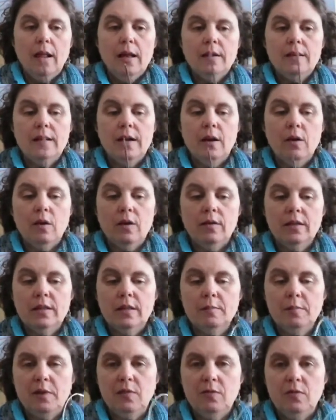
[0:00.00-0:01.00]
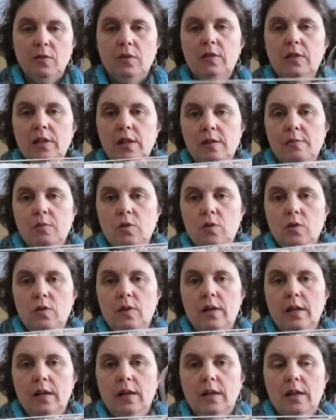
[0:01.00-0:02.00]
Now, this is my first time
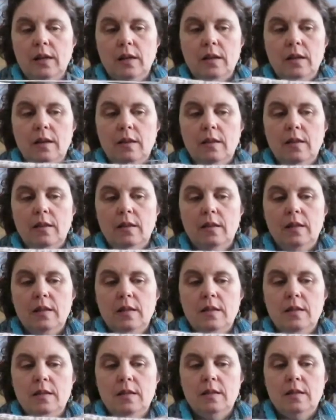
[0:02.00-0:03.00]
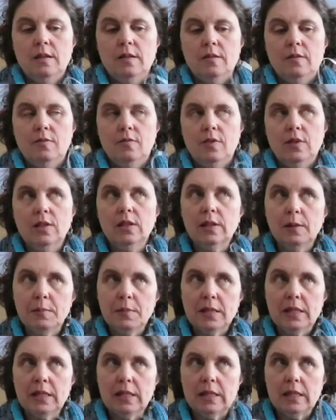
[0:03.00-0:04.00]
trying the Fish
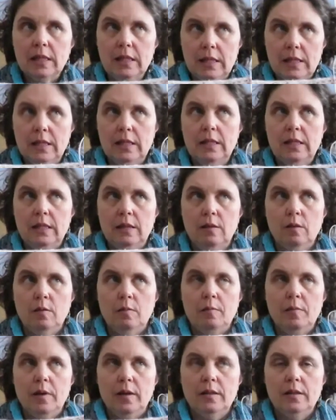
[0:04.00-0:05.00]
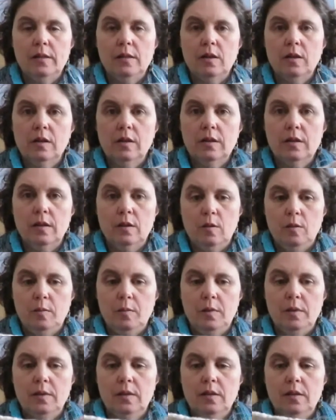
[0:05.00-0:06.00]
Lips Kiss Heel by Socks
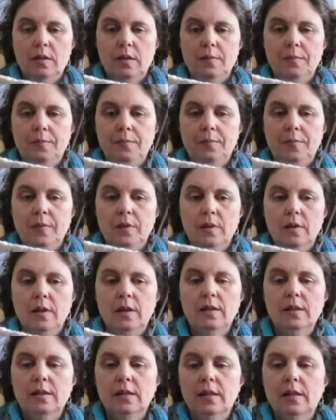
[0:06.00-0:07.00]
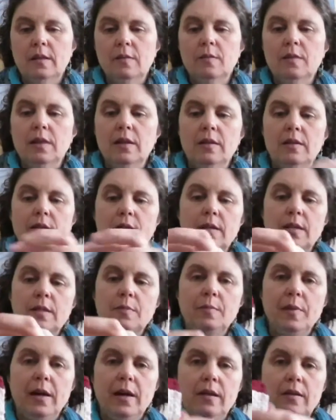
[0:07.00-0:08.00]
Therapist. I decided this
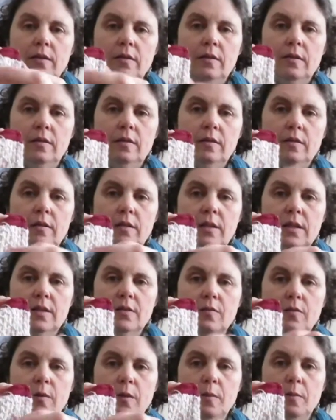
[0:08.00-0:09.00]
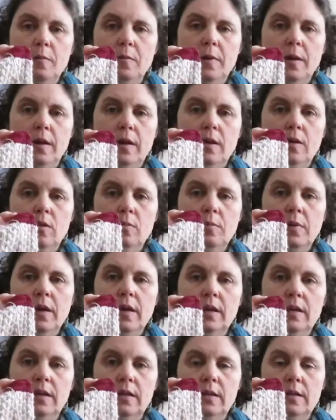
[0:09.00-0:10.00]
pattern is from
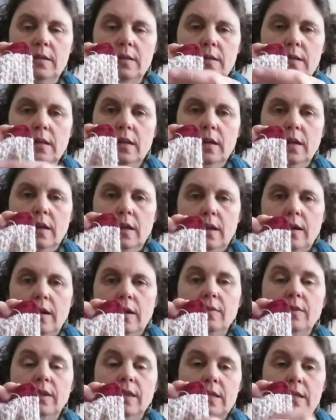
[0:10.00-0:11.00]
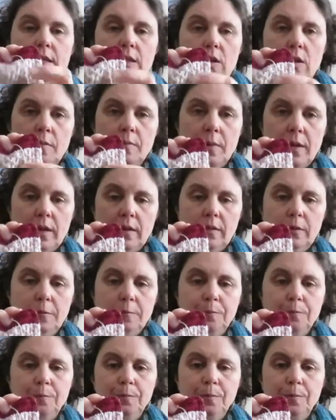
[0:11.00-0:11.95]
Hermione's Everyday Sock pattern.